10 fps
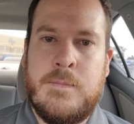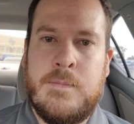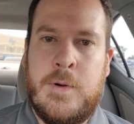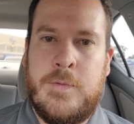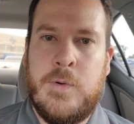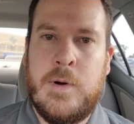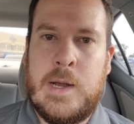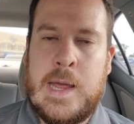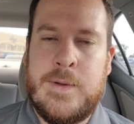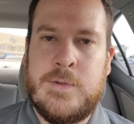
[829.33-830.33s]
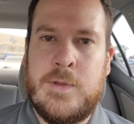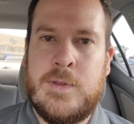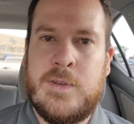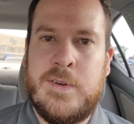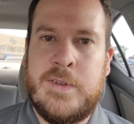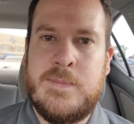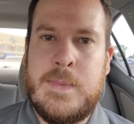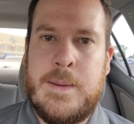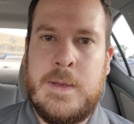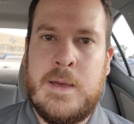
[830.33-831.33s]
before and after the service,
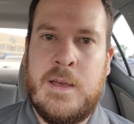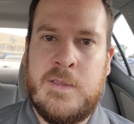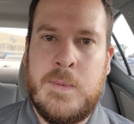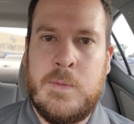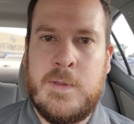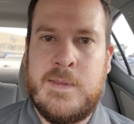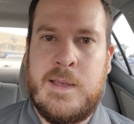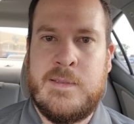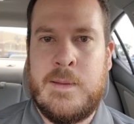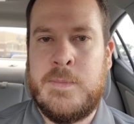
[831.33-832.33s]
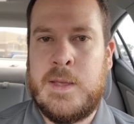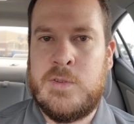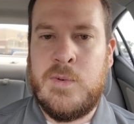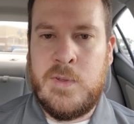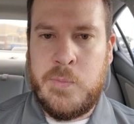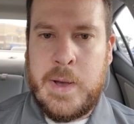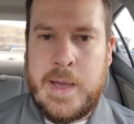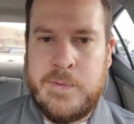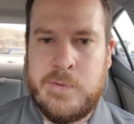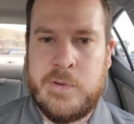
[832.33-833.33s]
maybe a husband would say something to his
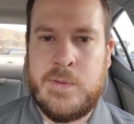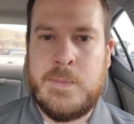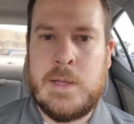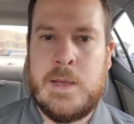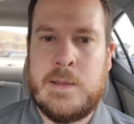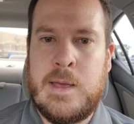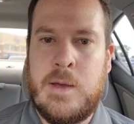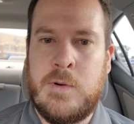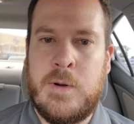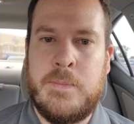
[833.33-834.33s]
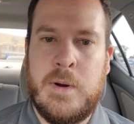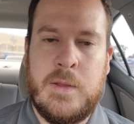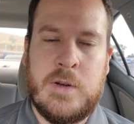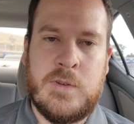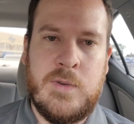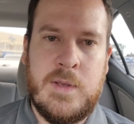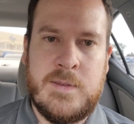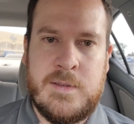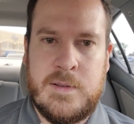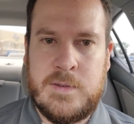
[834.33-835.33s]
wife or something like that, or a brother to
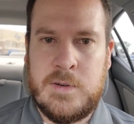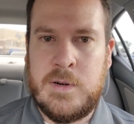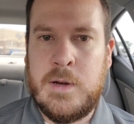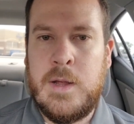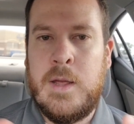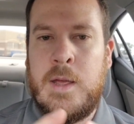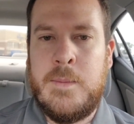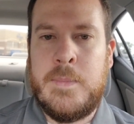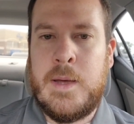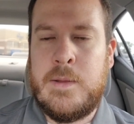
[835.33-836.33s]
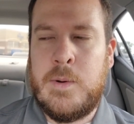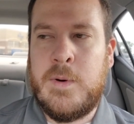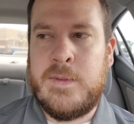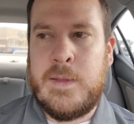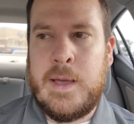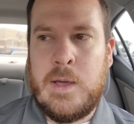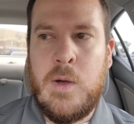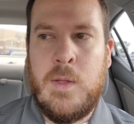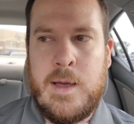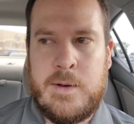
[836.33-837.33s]
his sister. But there wasn't like a
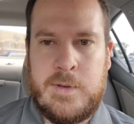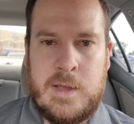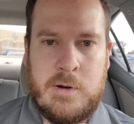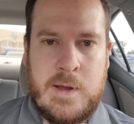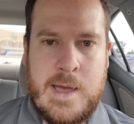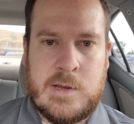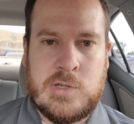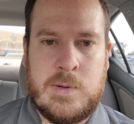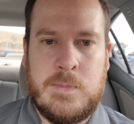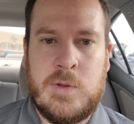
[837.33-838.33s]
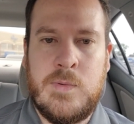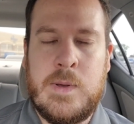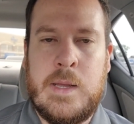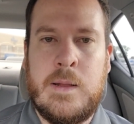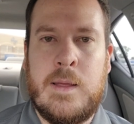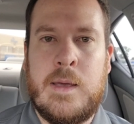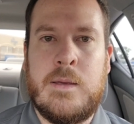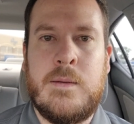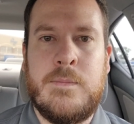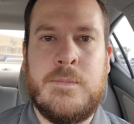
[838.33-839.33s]
whole lot of interaction between like
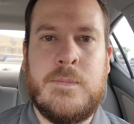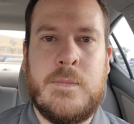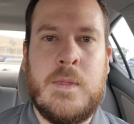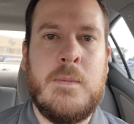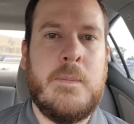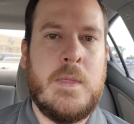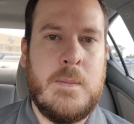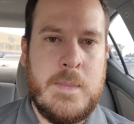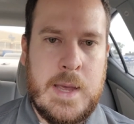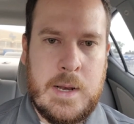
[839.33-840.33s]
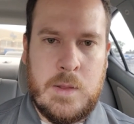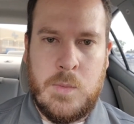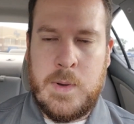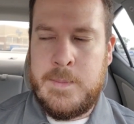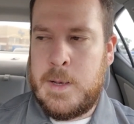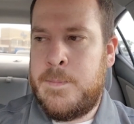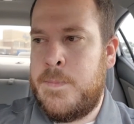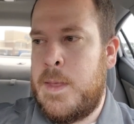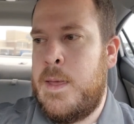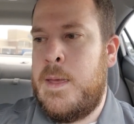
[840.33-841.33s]
the men and the women.
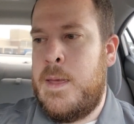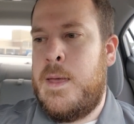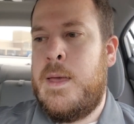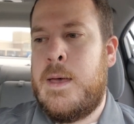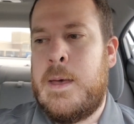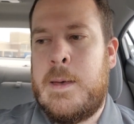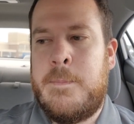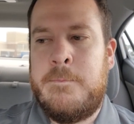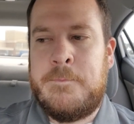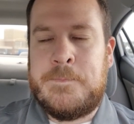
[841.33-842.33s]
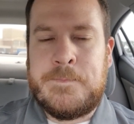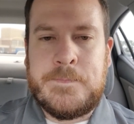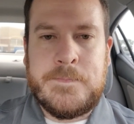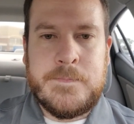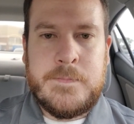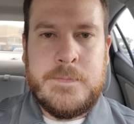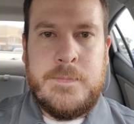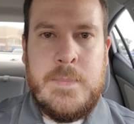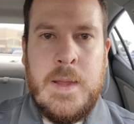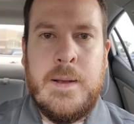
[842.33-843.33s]
Um,
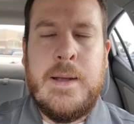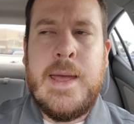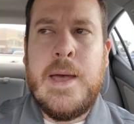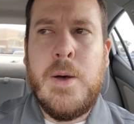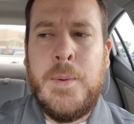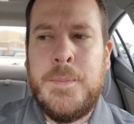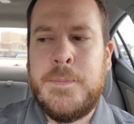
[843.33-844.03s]
now,